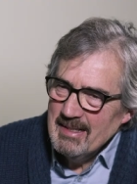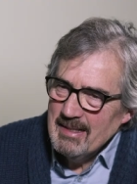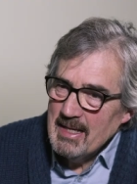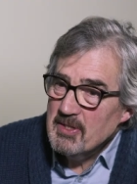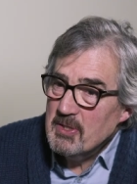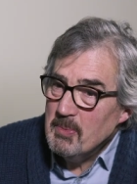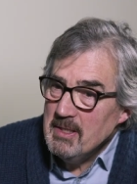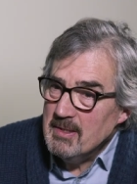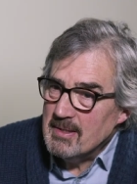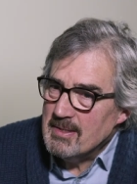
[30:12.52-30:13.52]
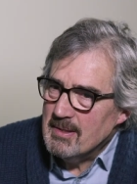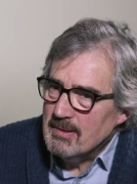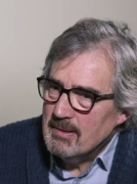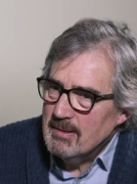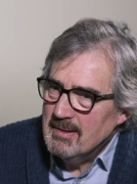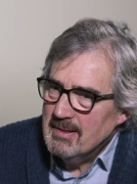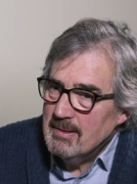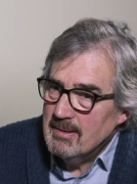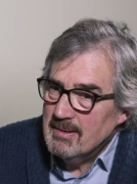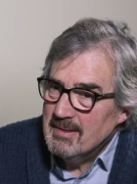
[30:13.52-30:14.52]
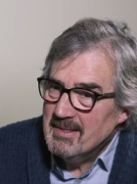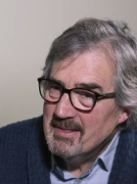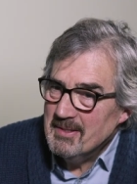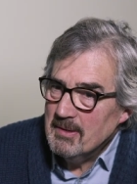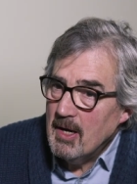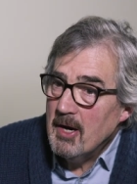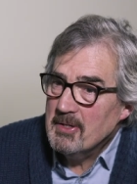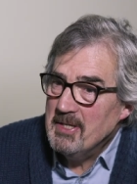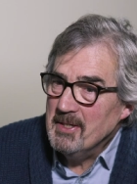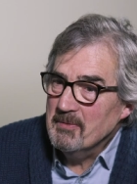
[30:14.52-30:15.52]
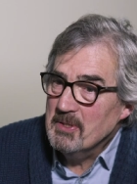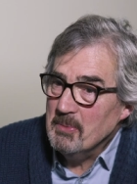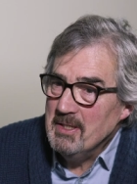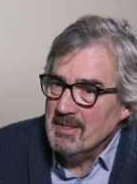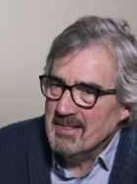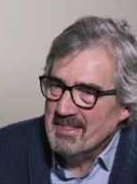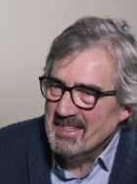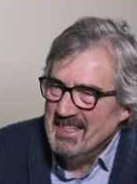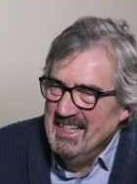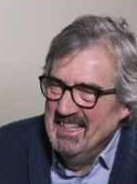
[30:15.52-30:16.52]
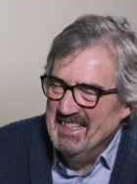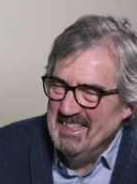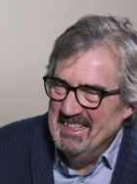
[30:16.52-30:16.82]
And uh, sweetness, though. And sweetness. You know, hogshead of sweetness. Yes.